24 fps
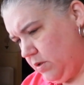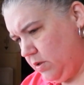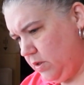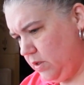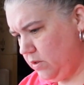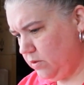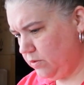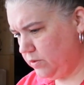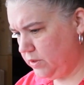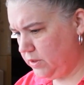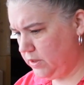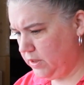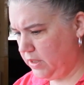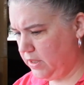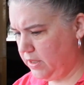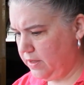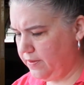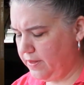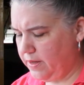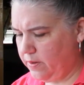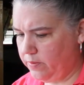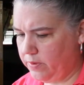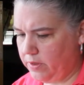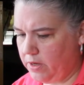needle sticking
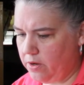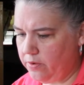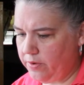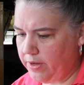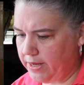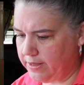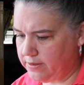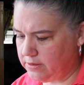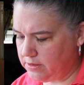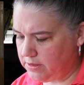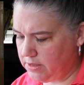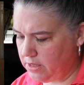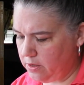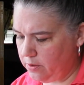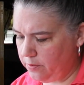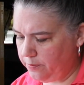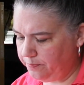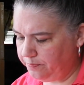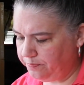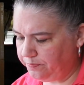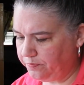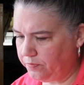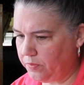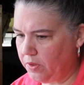in that one. Okay, so
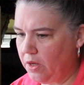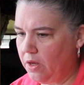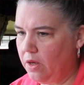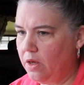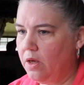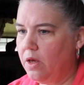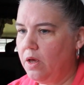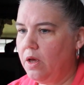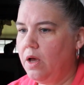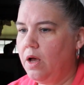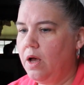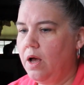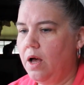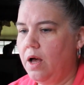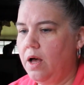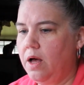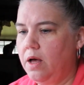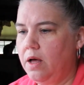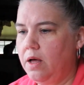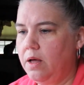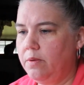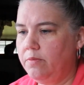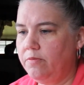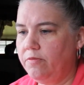
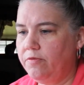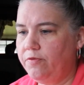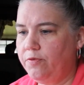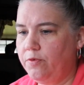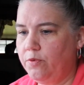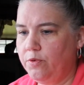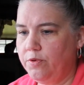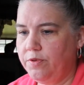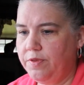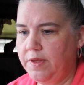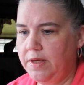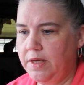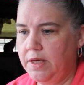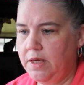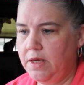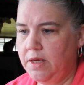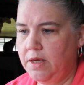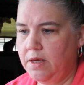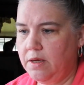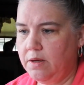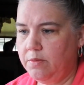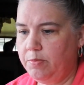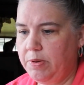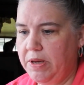um, for
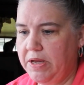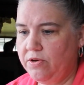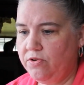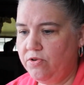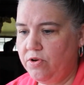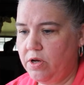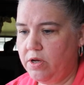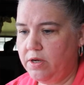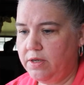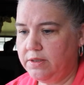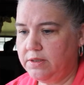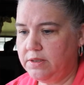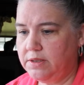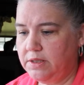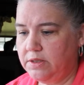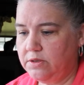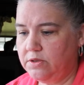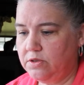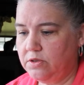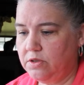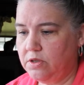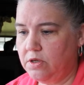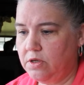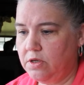the Patriotic
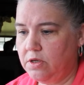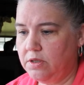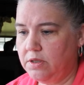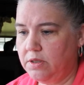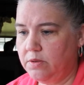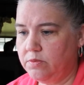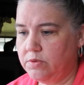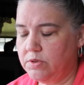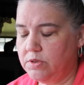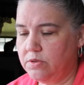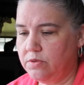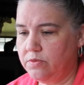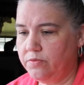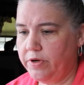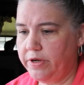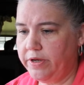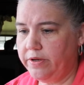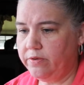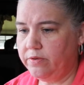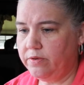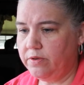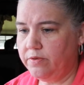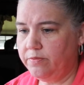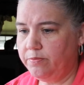Stitch Along, that was
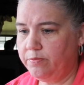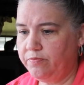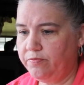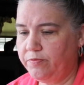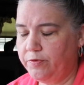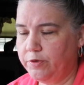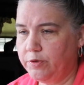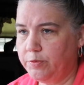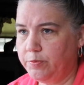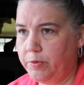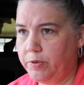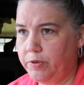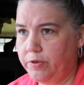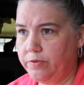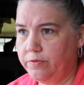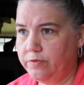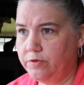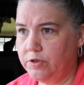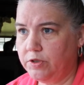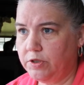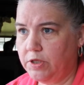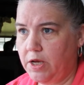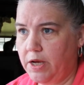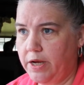around the first part of
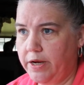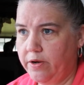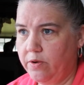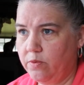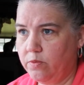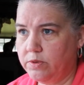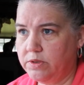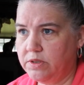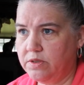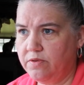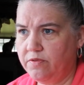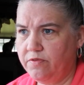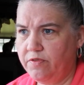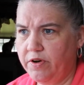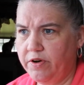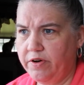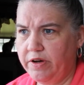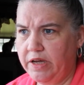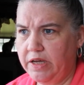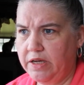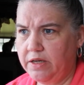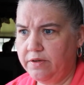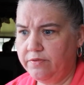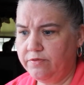July or was the
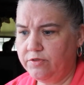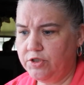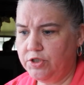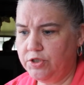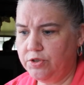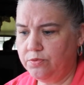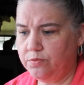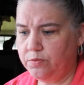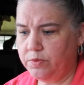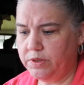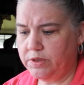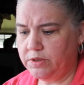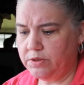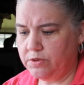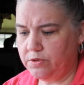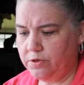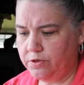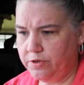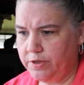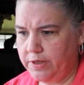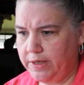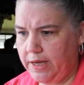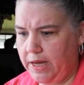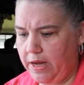very end of June when it
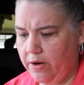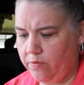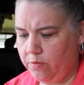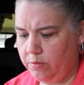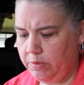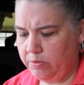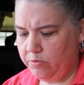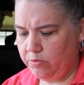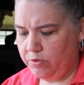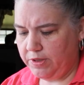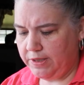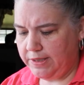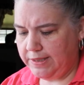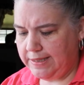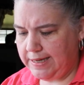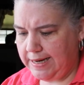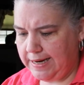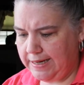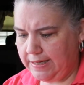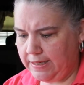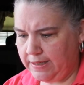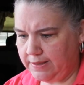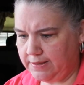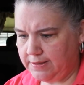started. I can't remember the
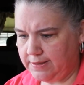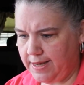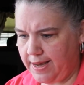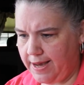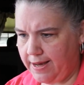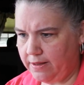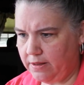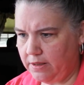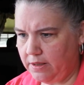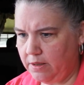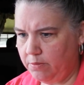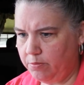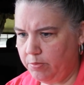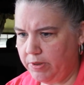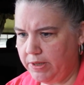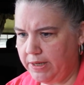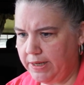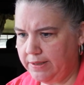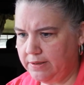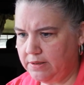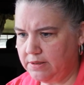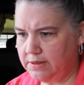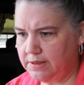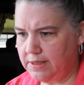date exactly, but
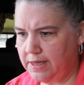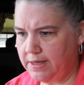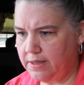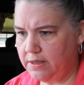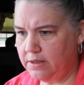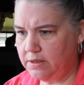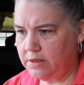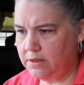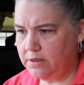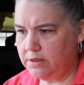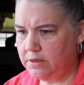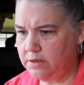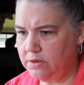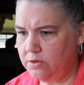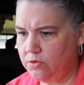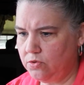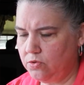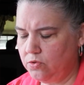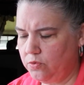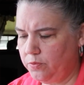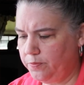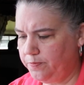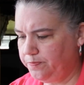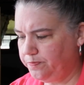I decided to
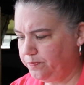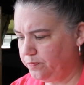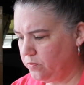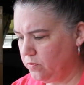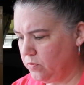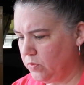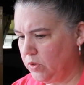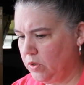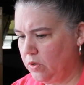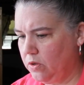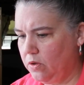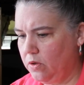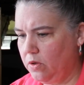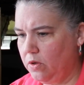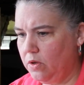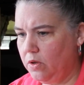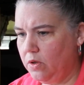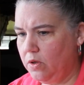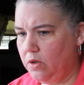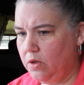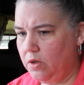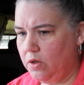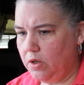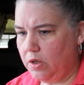do
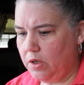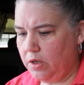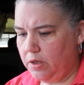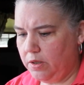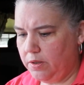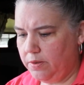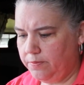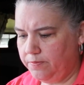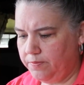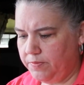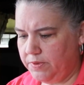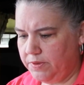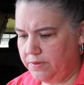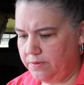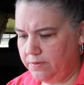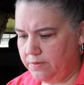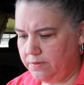um,